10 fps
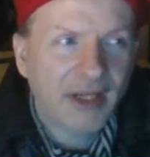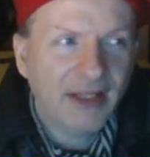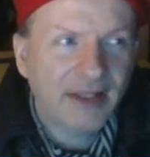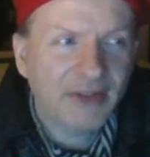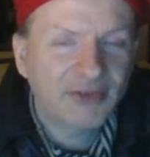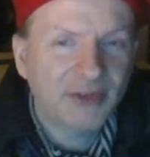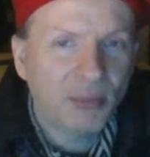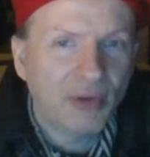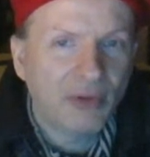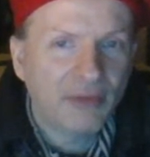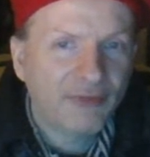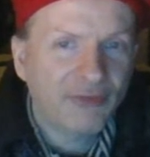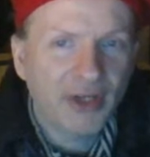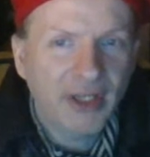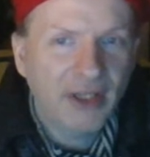like
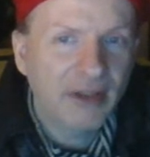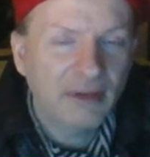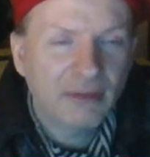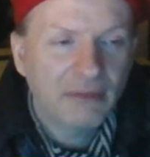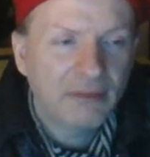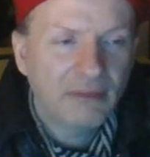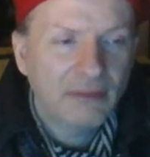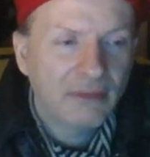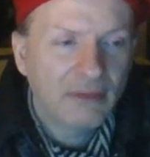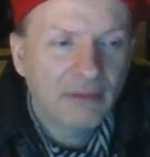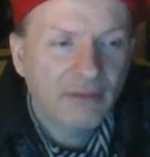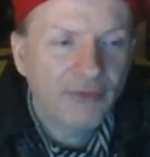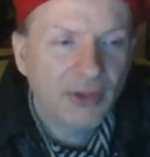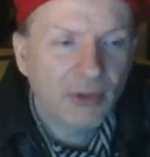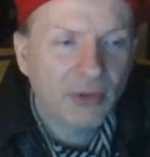cymbal-free
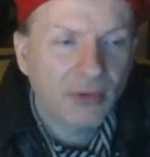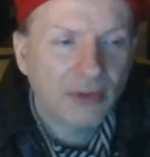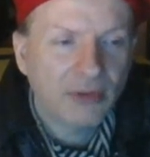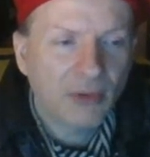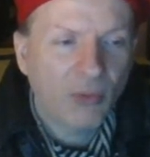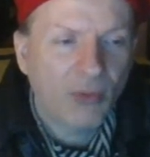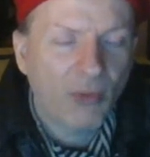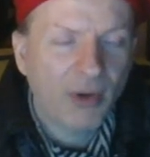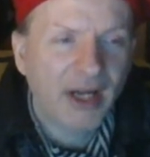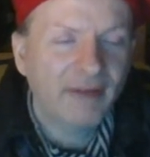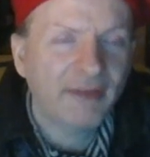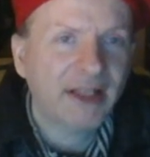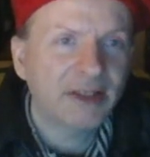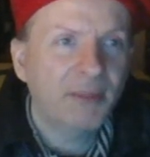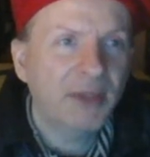feel, or kind of
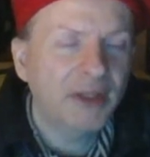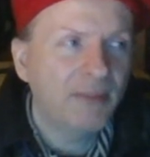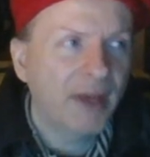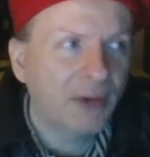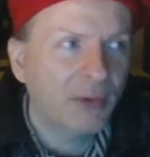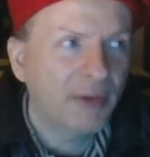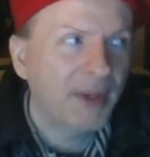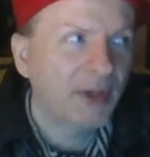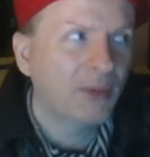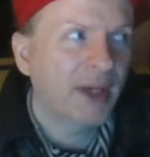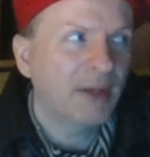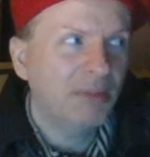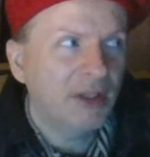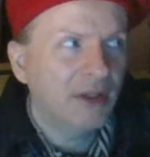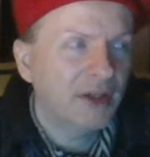like limited metal. The metal might
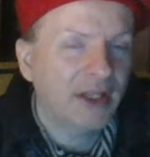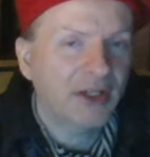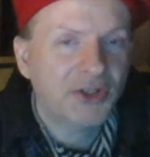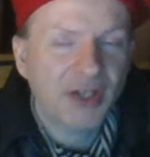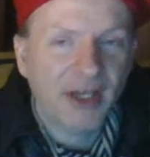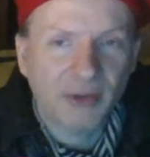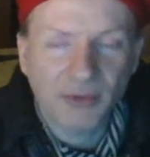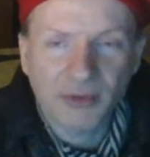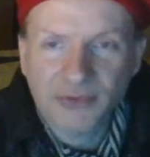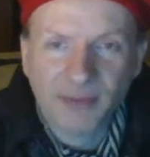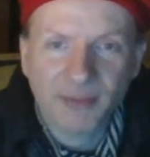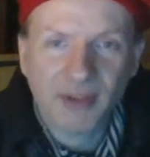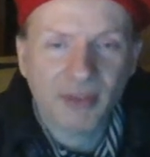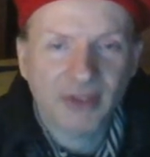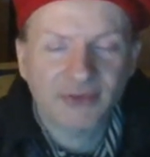be kind of channeled or
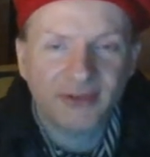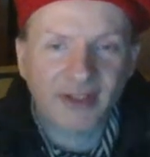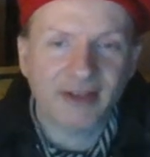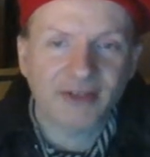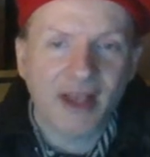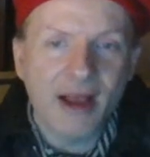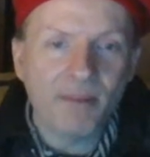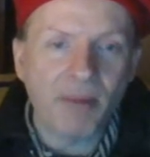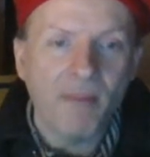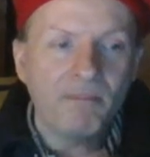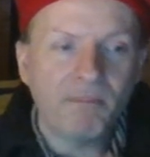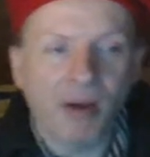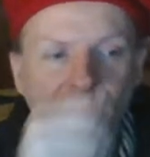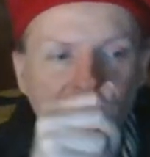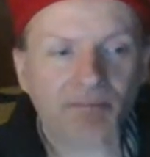something, but it was like this boom,
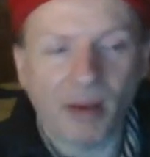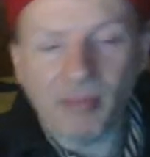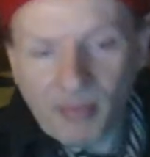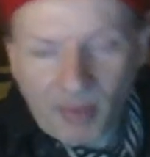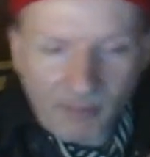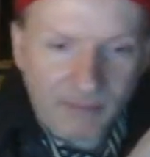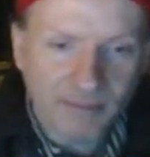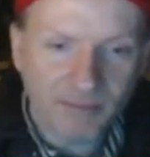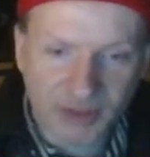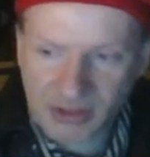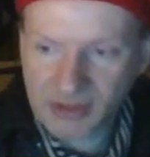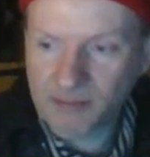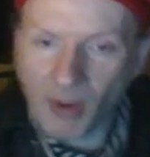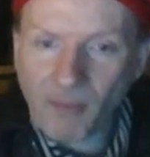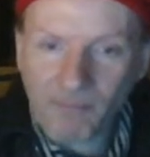boom, boom, boom, boom,
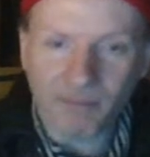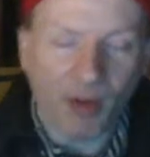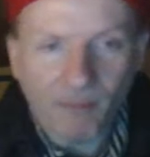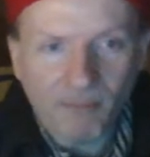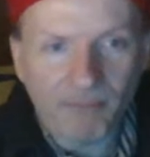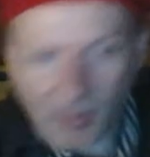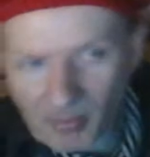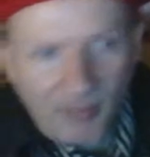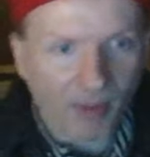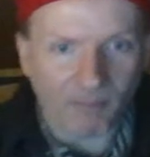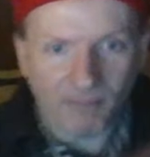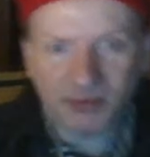boom, boom, boom, boom, boom,